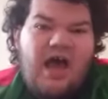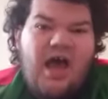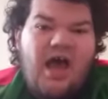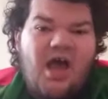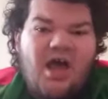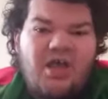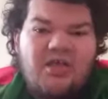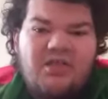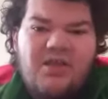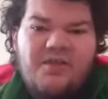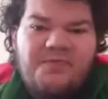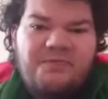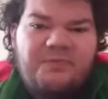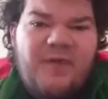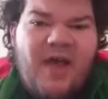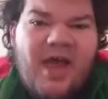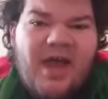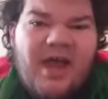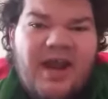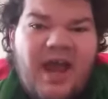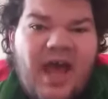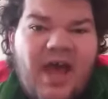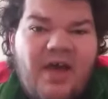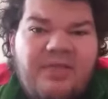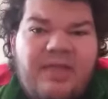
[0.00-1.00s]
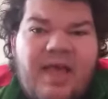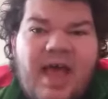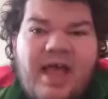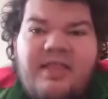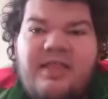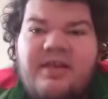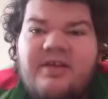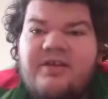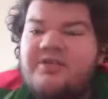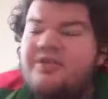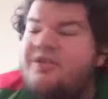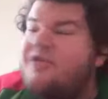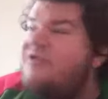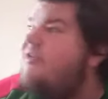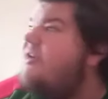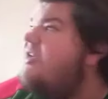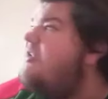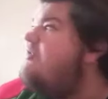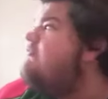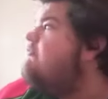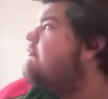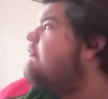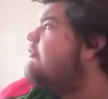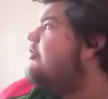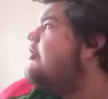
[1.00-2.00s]
I also found out that they're
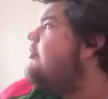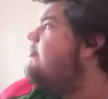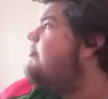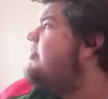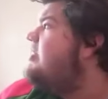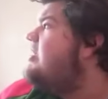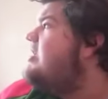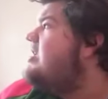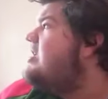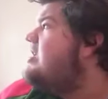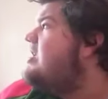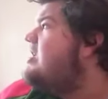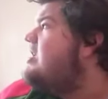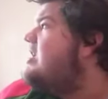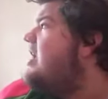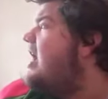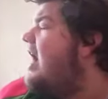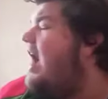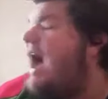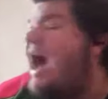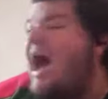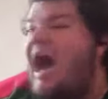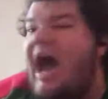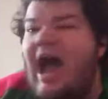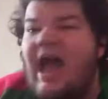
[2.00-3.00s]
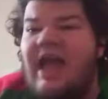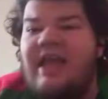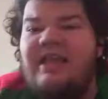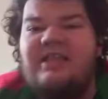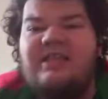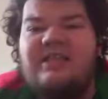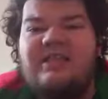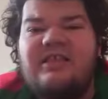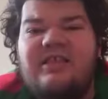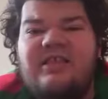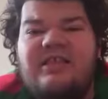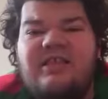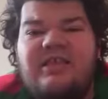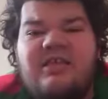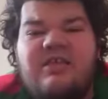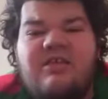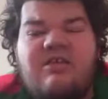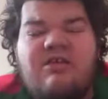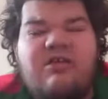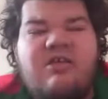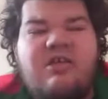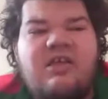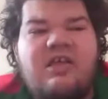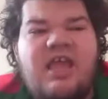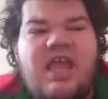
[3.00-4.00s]
doing RWBY Ice
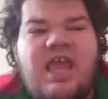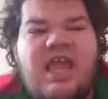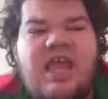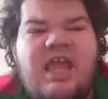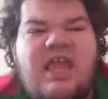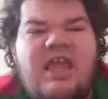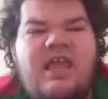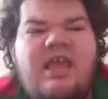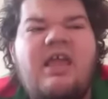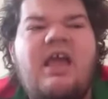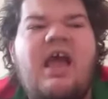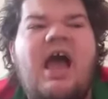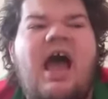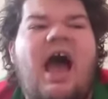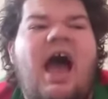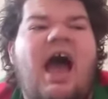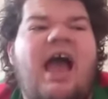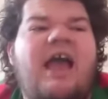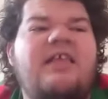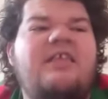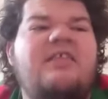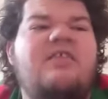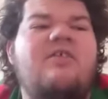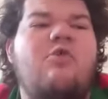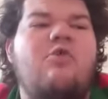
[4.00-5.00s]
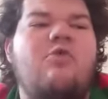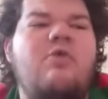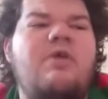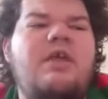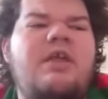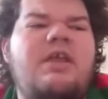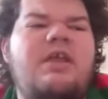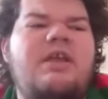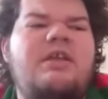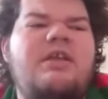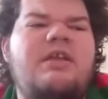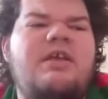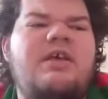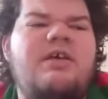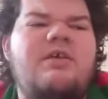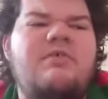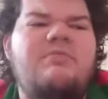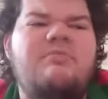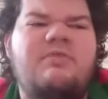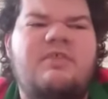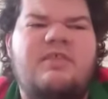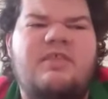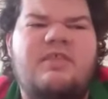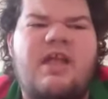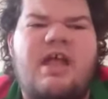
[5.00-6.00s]
King Ice
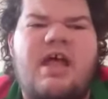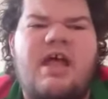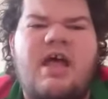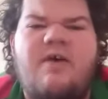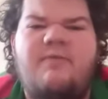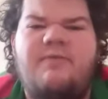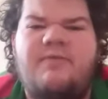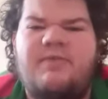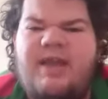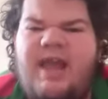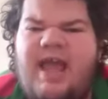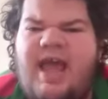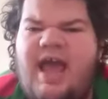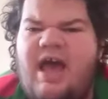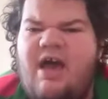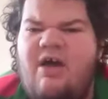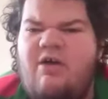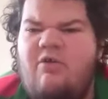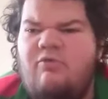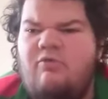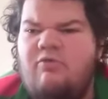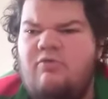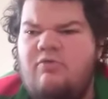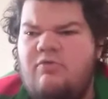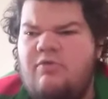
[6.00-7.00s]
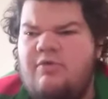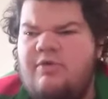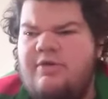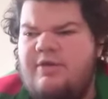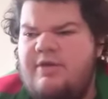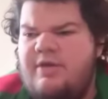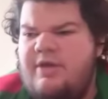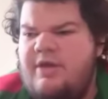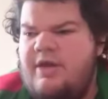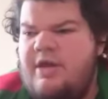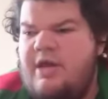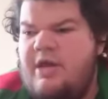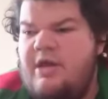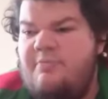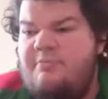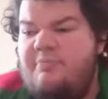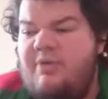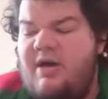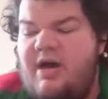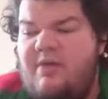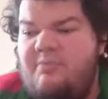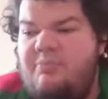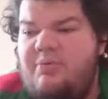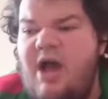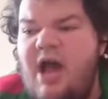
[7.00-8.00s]
Queendom stuff now.
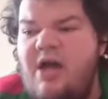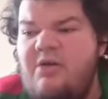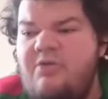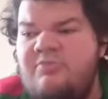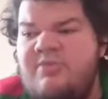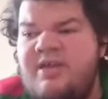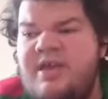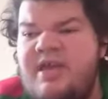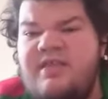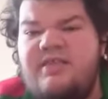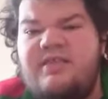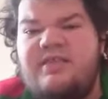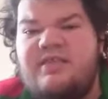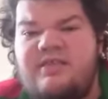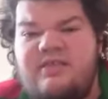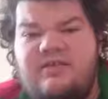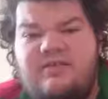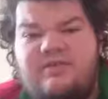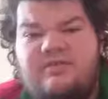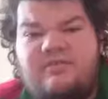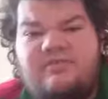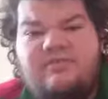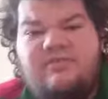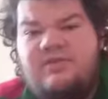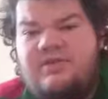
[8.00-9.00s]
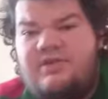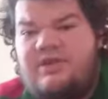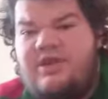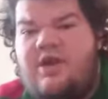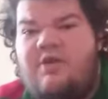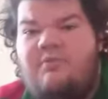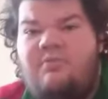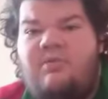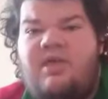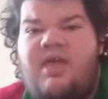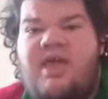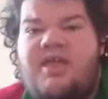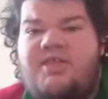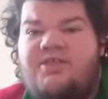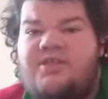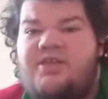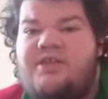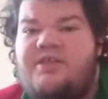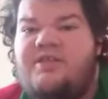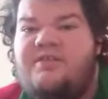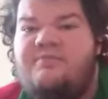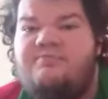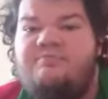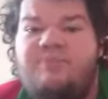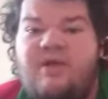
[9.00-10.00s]
But problem is, no
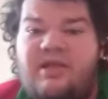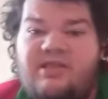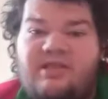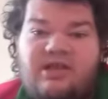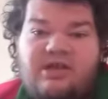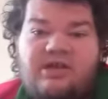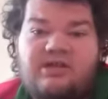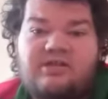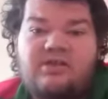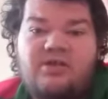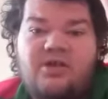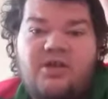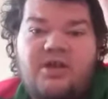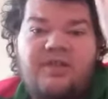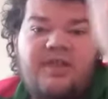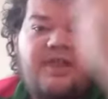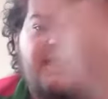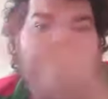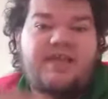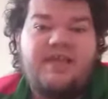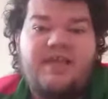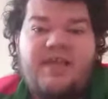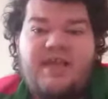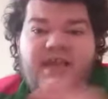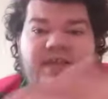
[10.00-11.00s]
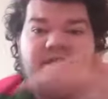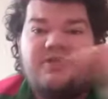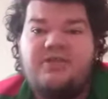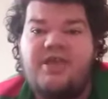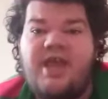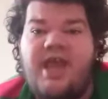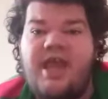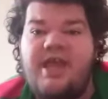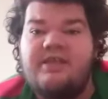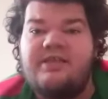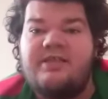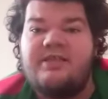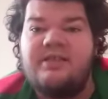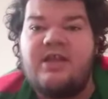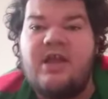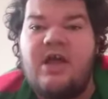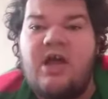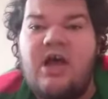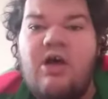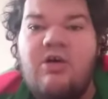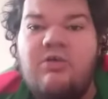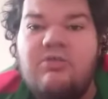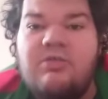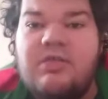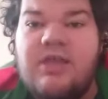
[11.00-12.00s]
plushies. But there's only like keychains and
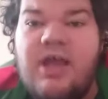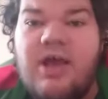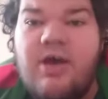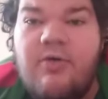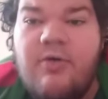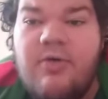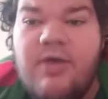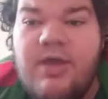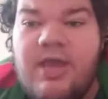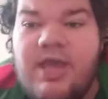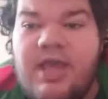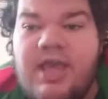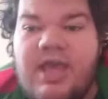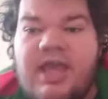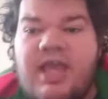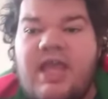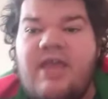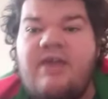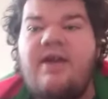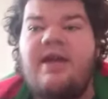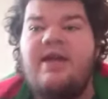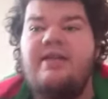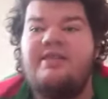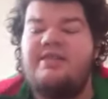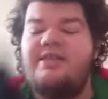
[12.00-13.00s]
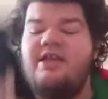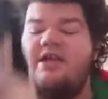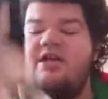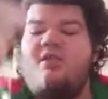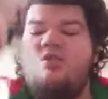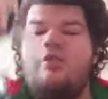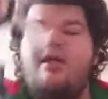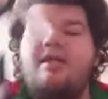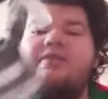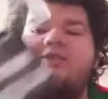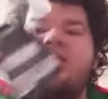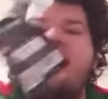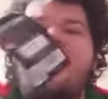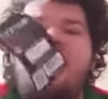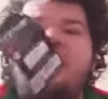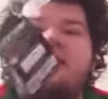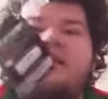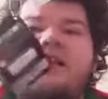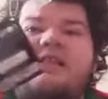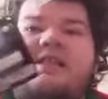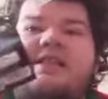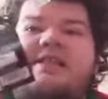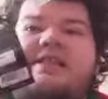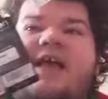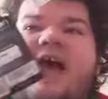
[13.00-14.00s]
all. So anyway, so let's go ahead and
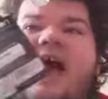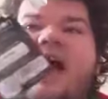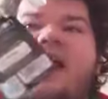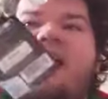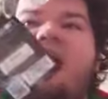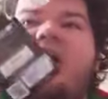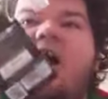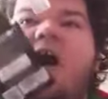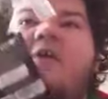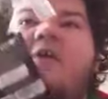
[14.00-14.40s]
take the tag